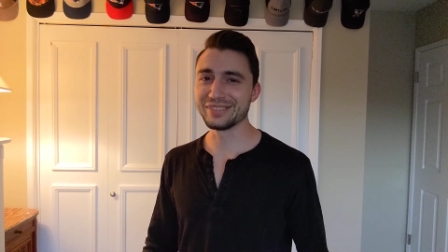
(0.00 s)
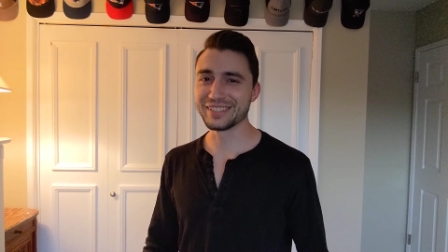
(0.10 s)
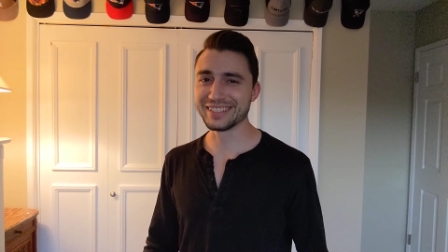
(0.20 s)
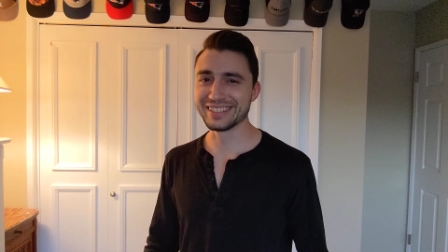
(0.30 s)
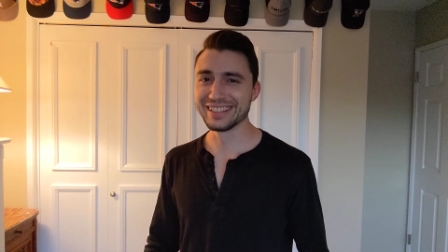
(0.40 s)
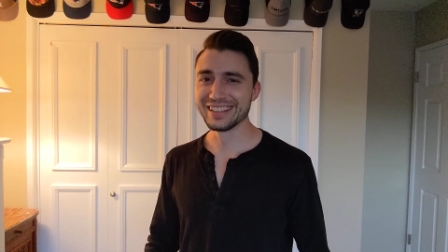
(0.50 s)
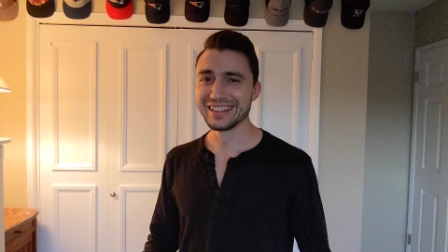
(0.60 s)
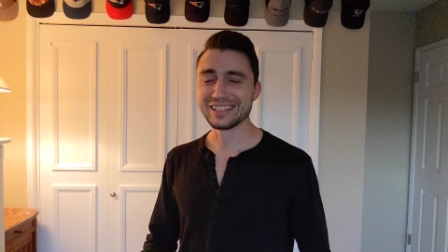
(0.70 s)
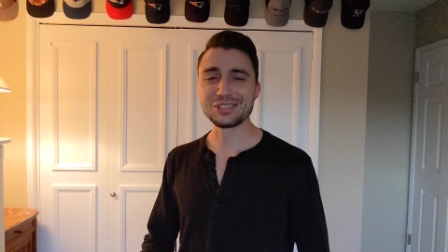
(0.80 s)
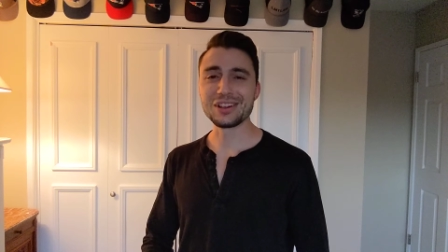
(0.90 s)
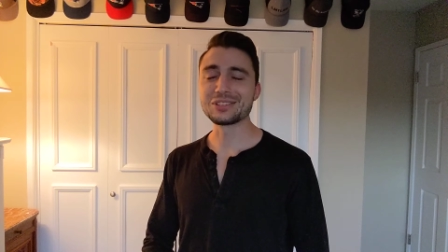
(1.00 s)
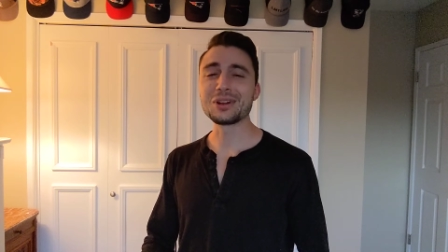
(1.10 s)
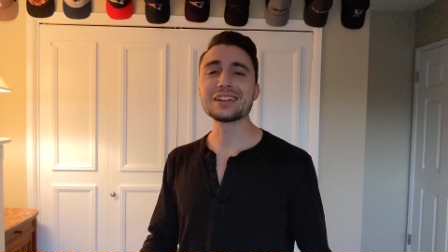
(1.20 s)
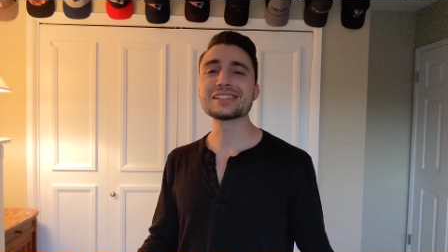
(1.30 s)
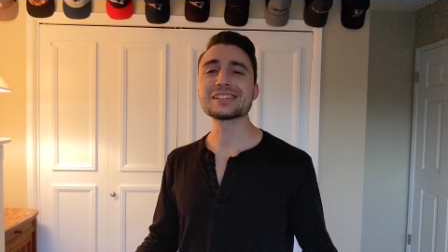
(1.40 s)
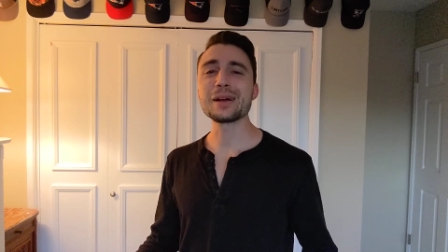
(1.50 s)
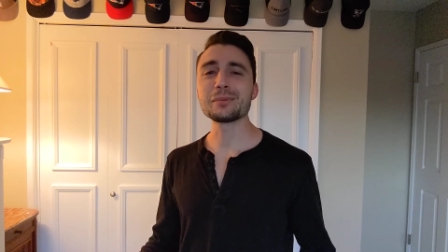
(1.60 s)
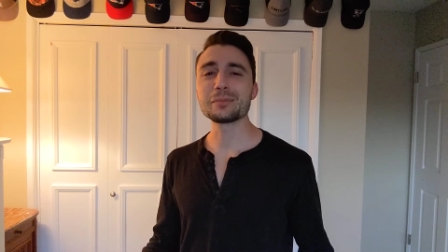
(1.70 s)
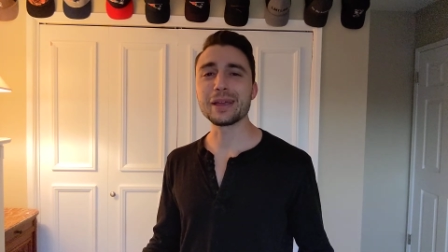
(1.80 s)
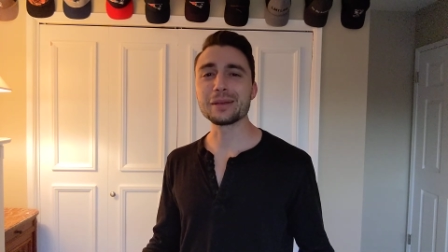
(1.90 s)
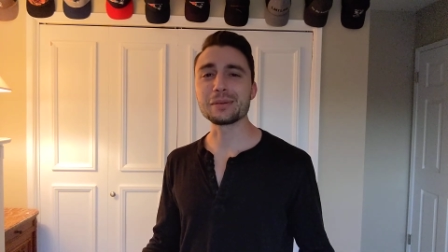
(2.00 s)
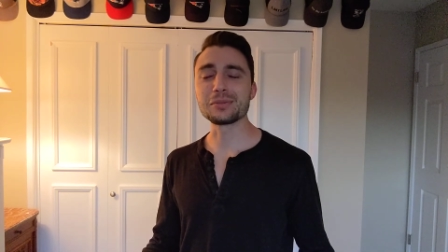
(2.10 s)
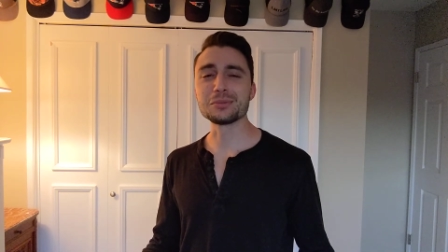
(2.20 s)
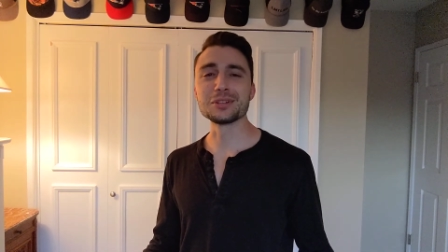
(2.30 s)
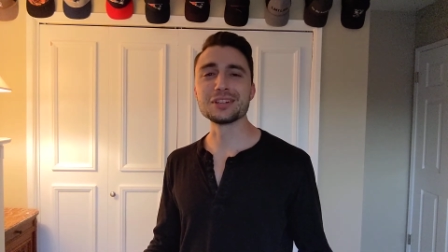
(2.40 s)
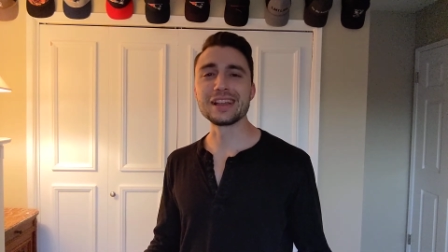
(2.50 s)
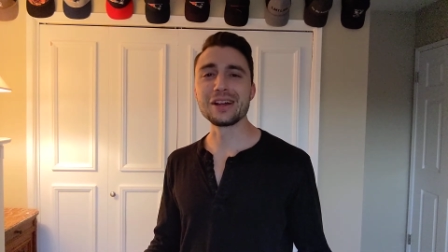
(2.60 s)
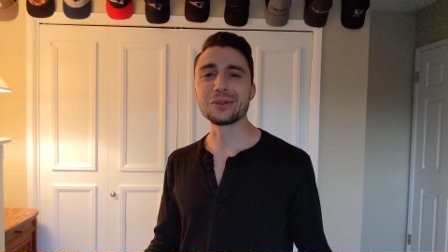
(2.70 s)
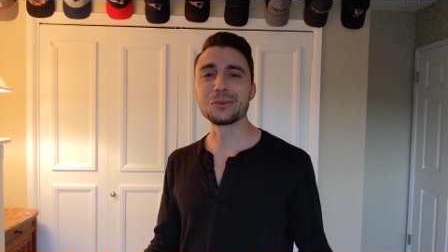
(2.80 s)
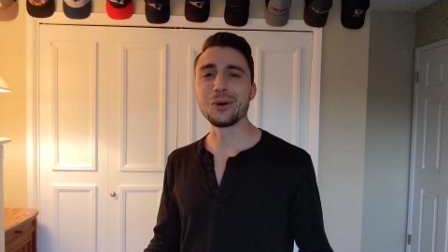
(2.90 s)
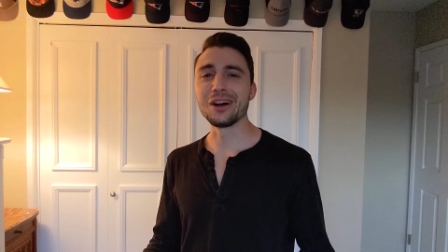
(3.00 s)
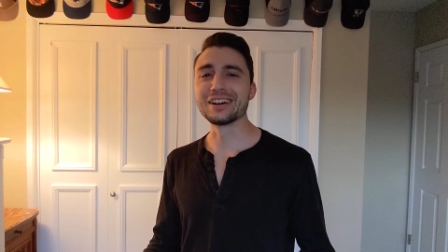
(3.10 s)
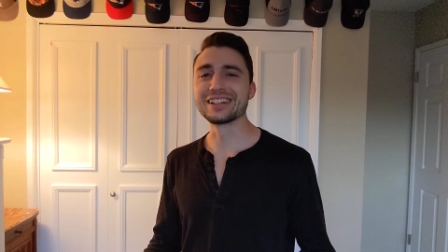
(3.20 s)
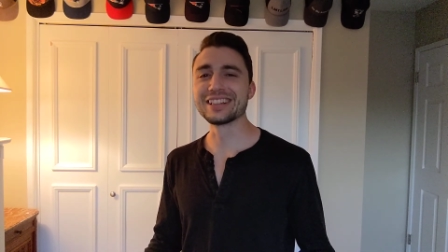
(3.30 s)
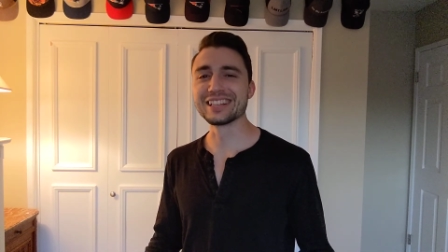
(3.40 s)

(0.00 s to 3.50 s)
I mean, try try to stop a baby from learning how to walk.